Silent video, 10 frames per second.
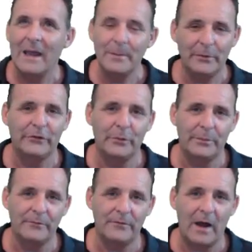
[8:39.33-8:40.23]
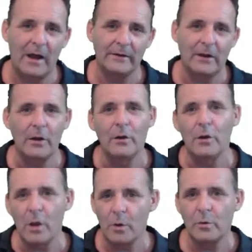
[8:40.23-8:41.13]
able to provide kind of
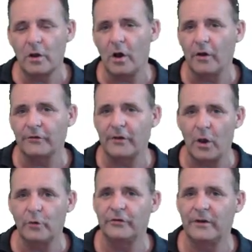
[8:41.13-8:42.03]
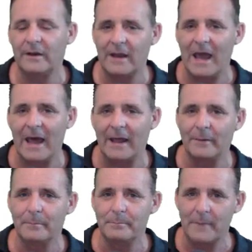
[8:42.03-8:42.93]
low cost hosting
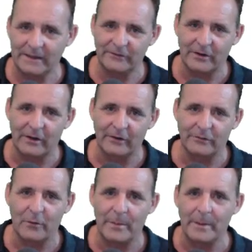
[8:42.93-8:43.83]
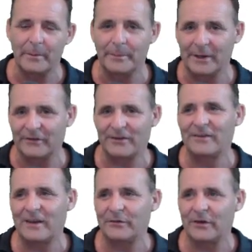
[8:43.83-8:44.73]
and maintenance for people, because
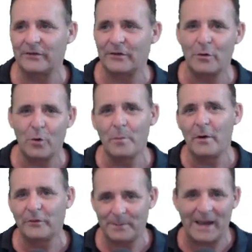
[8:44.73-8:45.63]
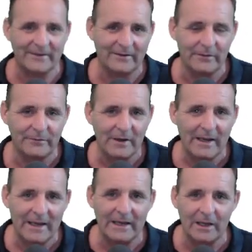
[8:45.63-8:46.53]
this gives us an almost passive
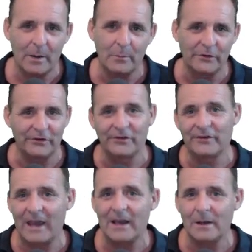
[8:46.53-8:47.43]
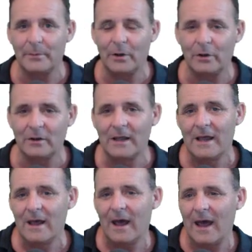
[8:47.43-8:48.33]
income, which is scalable,
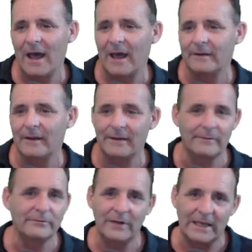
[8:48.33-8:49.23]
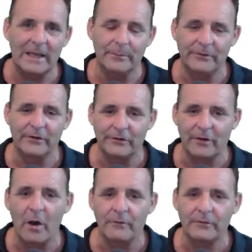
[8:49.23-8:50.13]
and that really keeps us
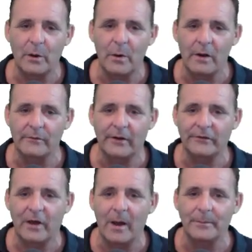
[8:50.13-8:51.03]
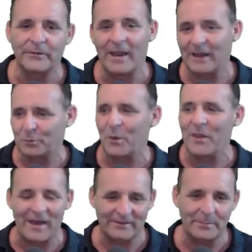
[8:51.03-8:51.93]
afloat over our time. So that's what
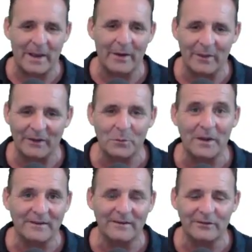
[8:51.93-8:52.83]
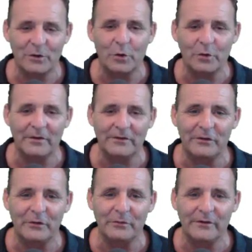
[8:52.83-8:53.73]
that's about, and that's why this is called
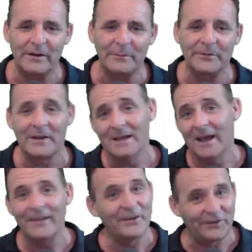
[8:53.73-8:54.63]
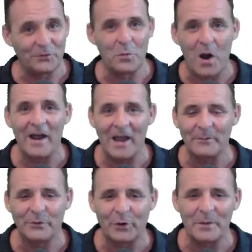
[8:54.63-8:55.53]
Digital Freedoms. And this is why
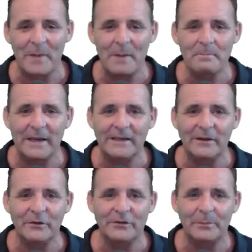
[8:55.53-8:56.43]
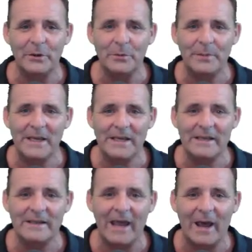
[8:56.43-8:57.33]
I'm talking about
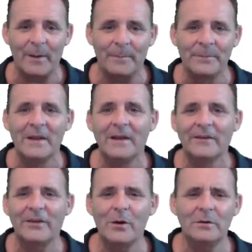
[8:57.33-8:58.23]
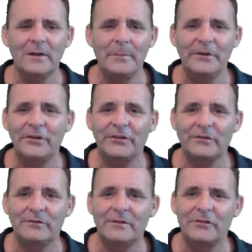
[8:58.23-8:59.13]
MainWP now. So let me just
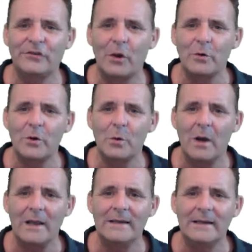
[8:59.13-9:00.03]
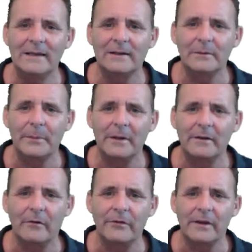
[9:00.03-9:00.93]
show you a little bit
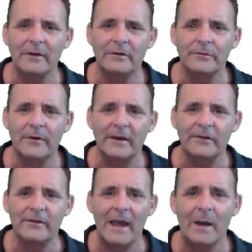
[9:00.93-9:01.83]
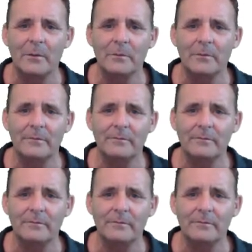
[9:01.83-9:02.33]
of the interface. Now,